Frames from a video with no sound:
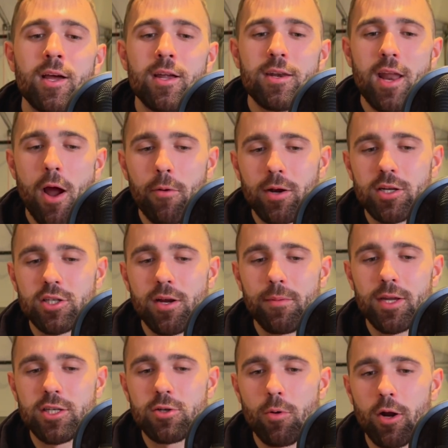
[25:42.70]
Now we're going to jump
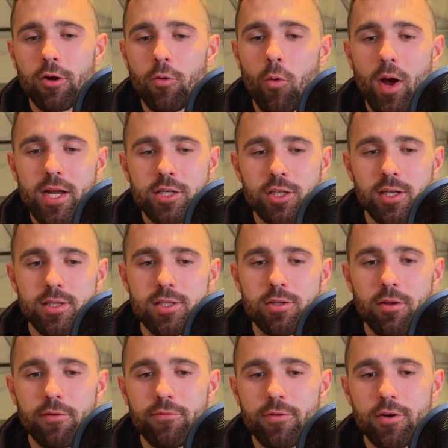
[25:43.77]
into our questions. So
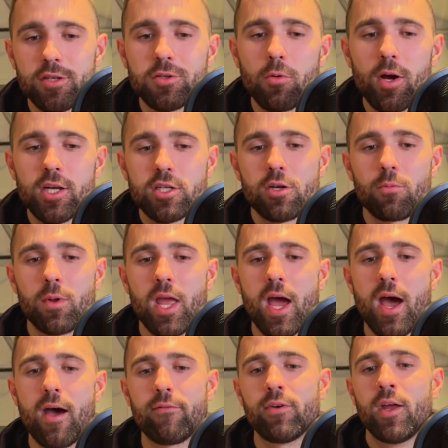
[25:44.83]
the first question we
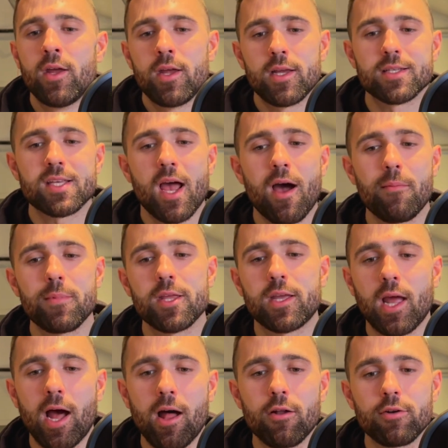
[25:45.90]
have is, how many
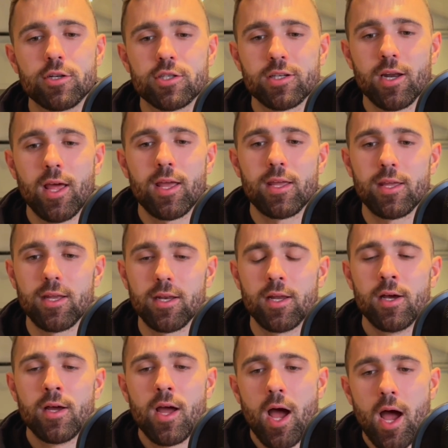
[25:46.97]
calories should I eat?
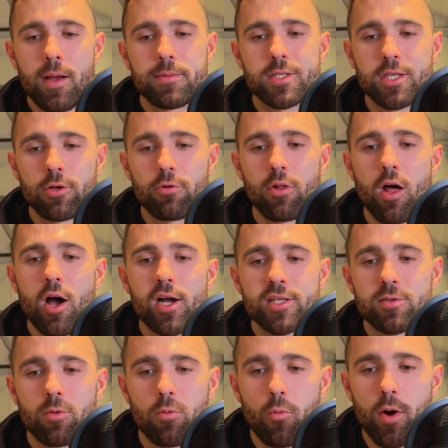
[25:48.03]
I'm so
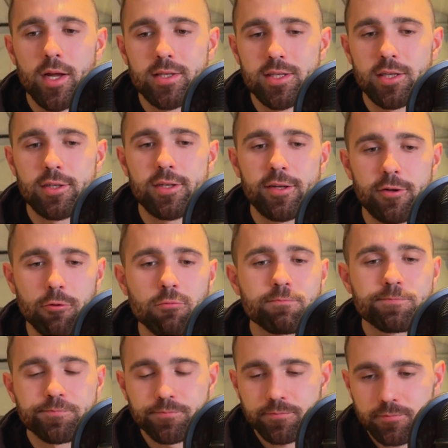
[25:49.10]
lost with what to do.
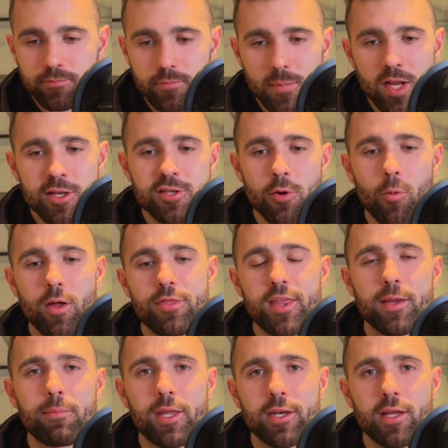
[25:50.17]
So one
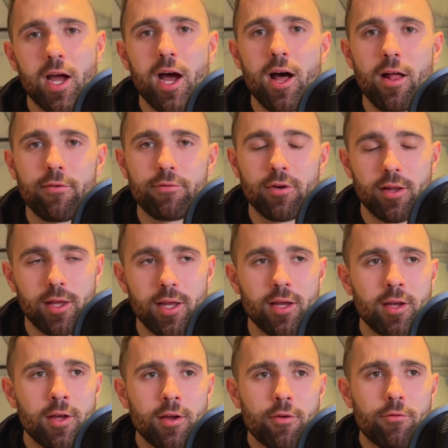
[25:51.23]
thing me and Kyle have really
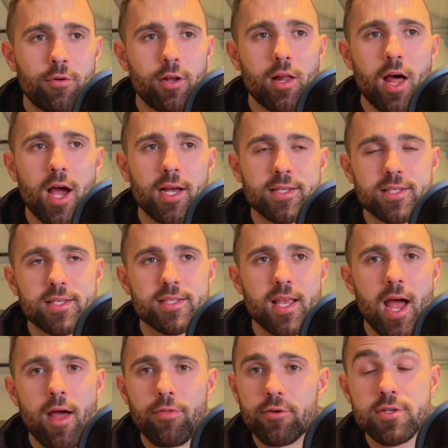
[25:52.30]
realized is
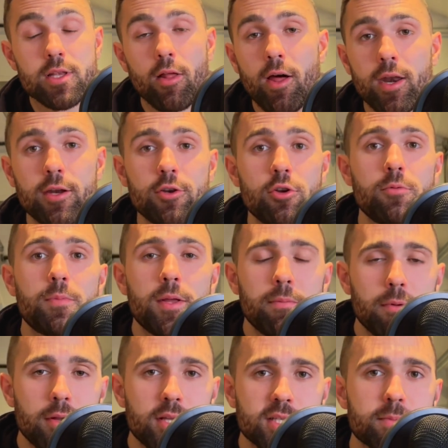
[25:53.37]
that there's a lot of new
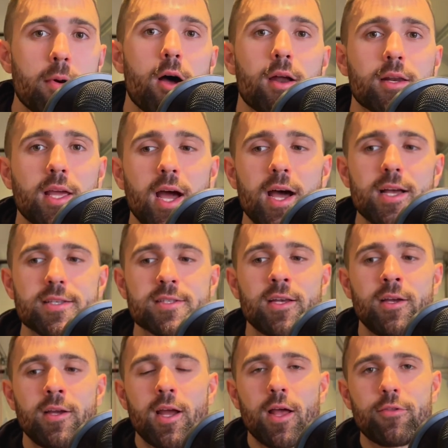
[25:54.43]
people in this podcast,
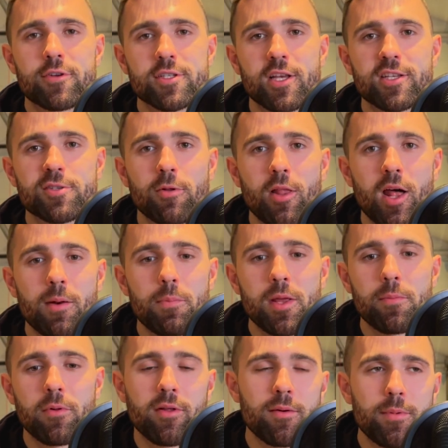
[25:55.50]
and there's also a lot of
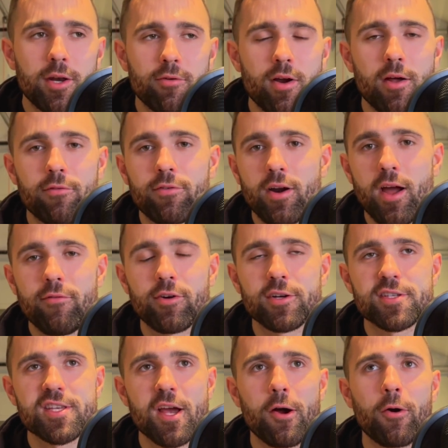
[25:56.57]
people that have been around forever.
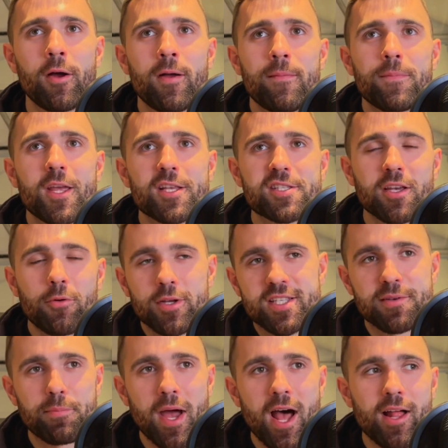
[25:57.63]
So it's always
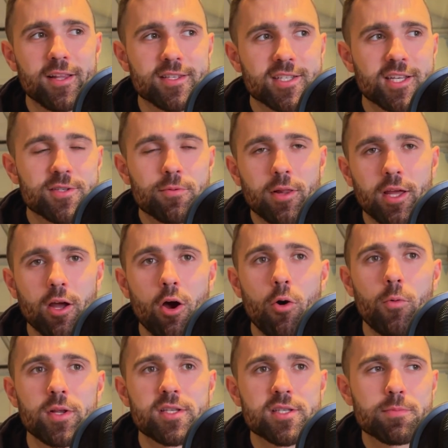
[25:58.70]
a balance, because we're like, oh,
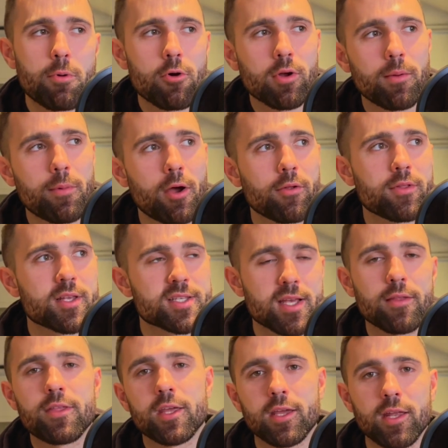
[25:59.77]
we spoke about this, I
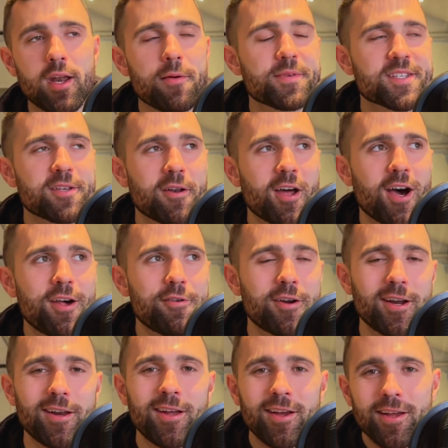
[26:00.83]
think, in episode
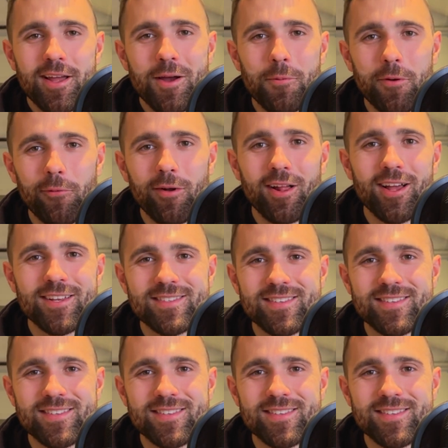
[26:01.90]
100, and we realized